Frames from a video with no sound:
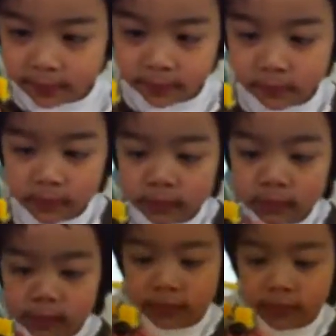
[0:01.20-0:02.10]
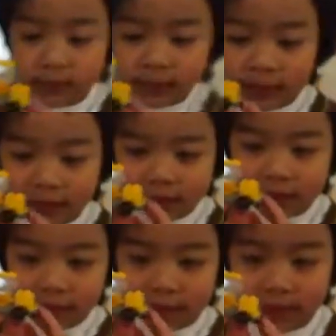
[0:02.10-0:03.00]
Okay, good morning, Mr.
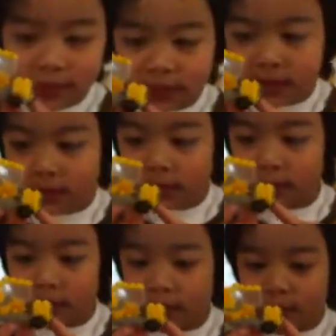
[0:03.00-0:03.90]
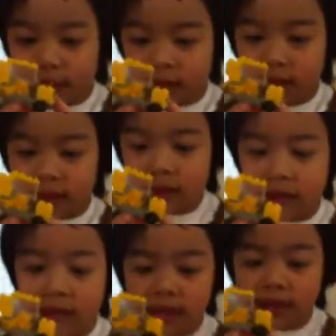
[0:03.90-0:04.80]
Inventor. What is it that you
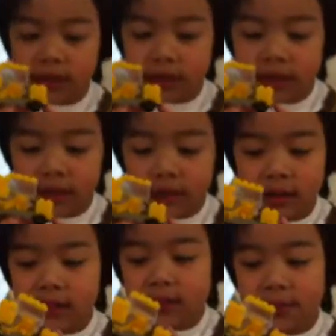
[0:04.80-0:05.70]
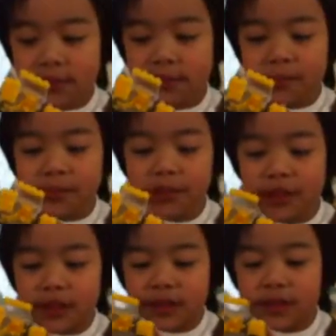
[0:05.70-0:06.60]
invented today that you put
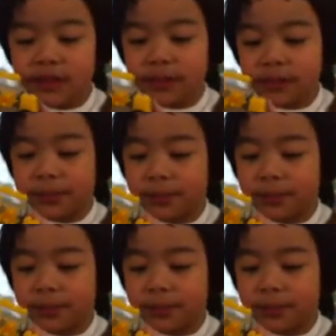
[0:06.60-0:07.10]
together?